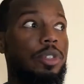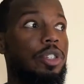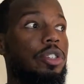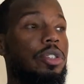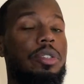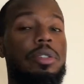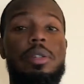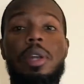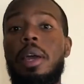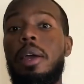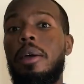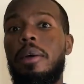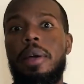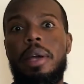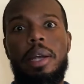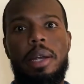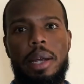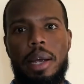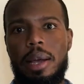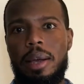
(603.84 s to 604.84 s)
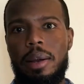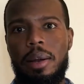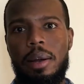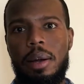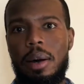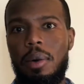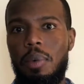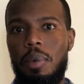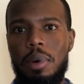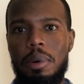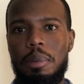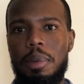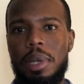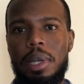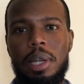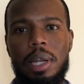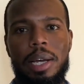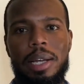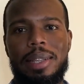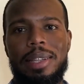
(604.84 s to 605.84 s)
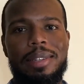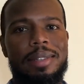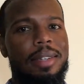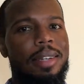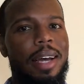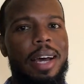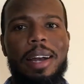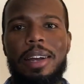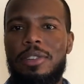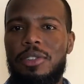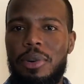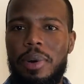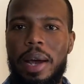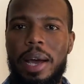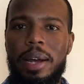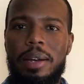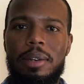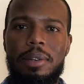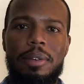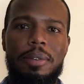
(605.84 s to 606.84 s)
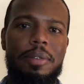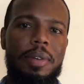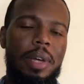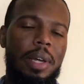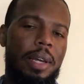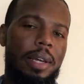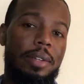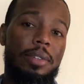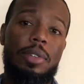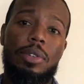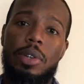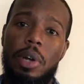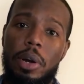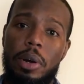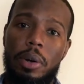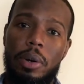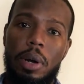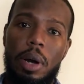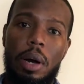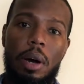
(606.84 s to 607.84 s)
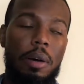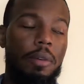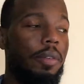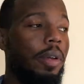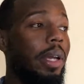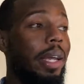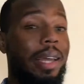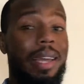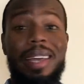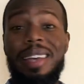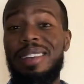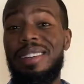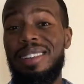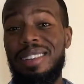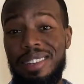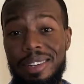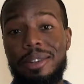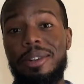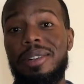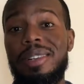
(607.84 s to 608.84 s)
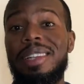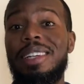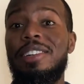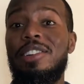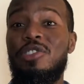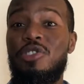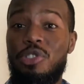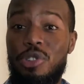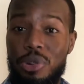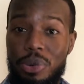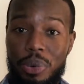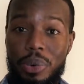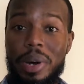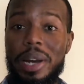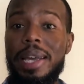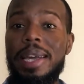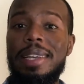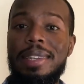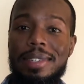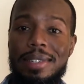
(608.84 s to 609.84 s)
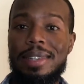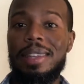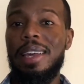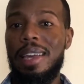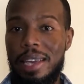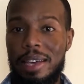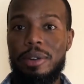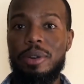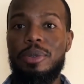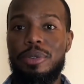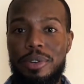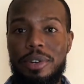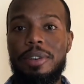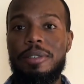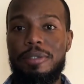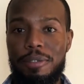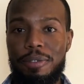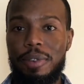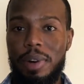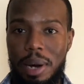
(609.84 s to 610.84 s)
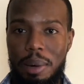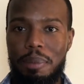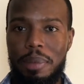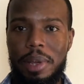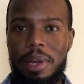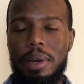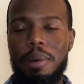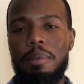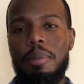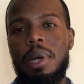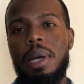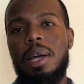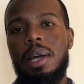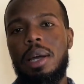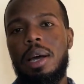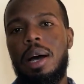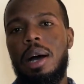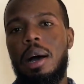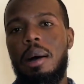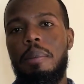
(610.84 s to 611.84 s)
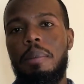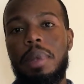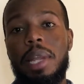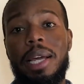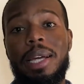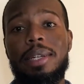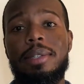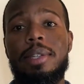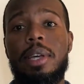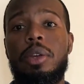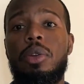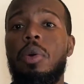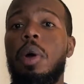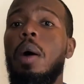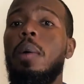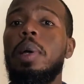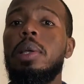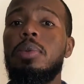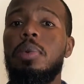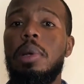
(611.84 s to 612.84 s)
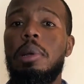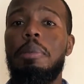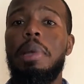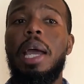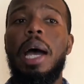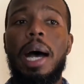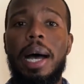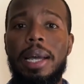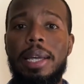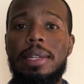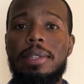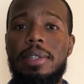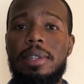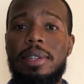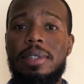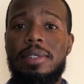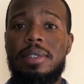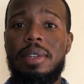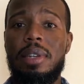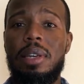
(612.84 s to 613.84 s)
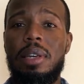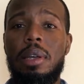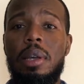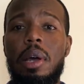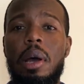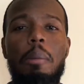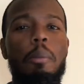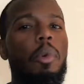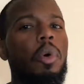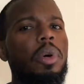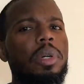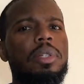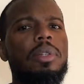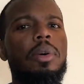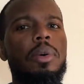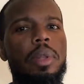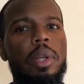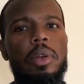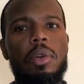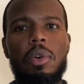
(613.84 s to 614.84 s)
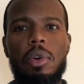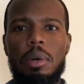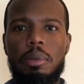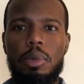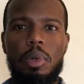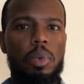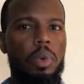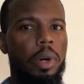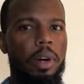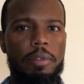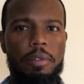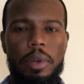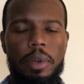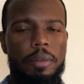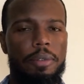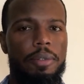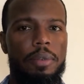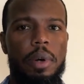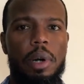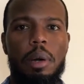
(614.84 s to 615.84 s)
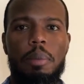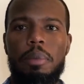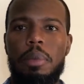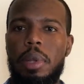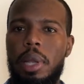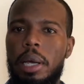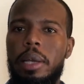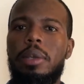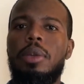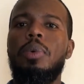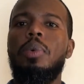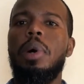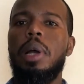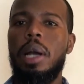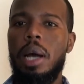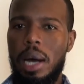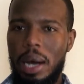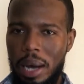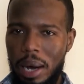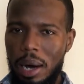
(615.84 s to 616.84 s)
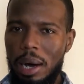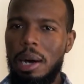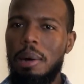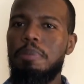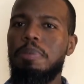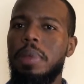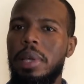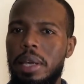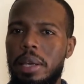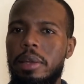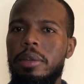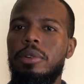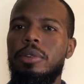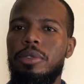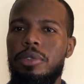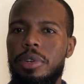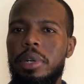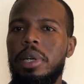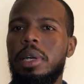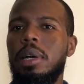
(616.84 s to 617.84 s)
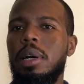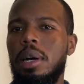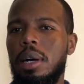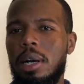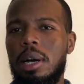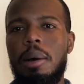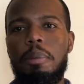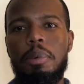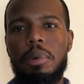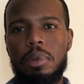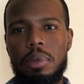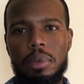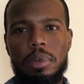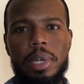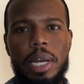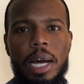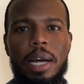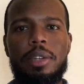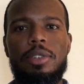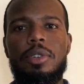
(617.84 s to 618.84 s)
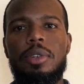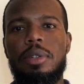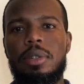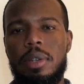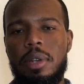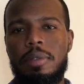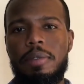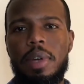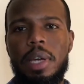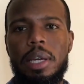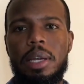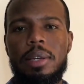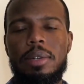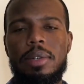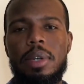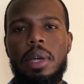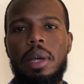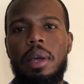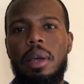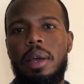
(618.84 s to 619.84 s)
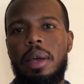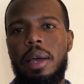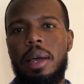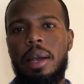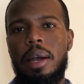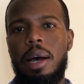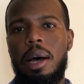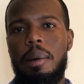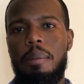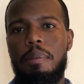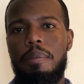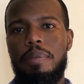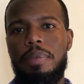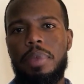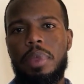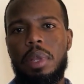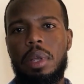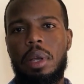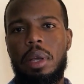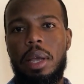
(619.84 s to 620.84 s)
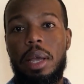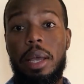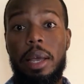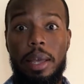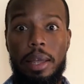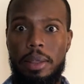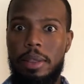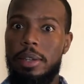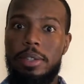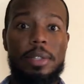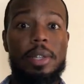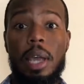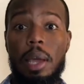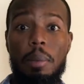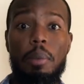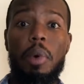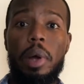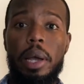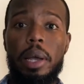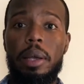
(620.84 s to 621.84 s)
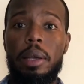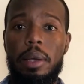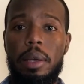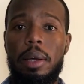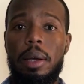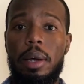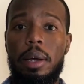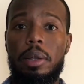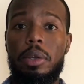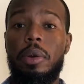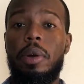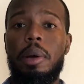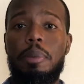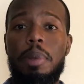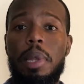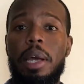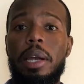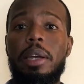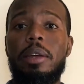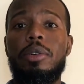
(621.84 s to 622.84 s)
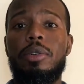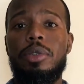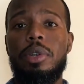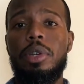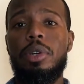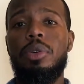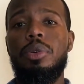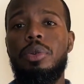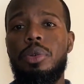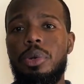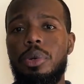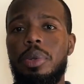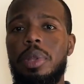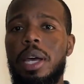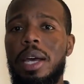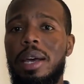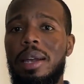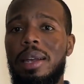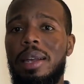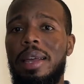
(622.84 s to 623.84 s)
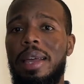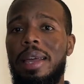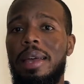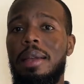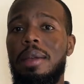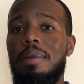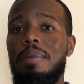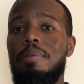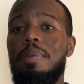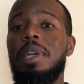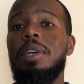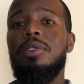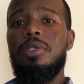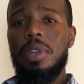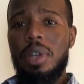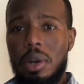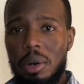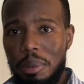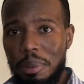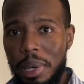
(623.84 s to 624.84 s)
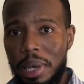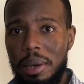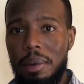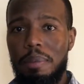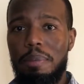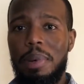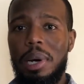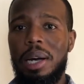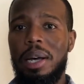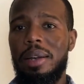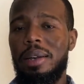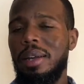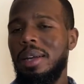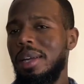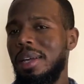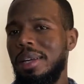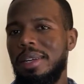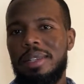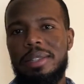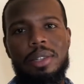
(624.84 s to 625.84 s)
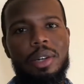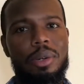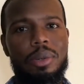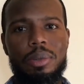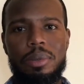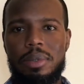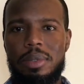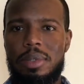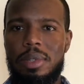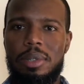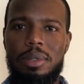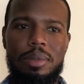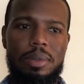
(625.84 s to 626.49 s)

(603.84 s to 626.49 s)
staring at a woman. Like, that's not attractive. It's a turn off. It literally drains the energy from them. Like I said, you always want to be high intensity, more so than normal wherever you're from. You want to up the energy a couple notches in Vegas. And in the same way you're upping that energy, you do that and be a gentleman, but don't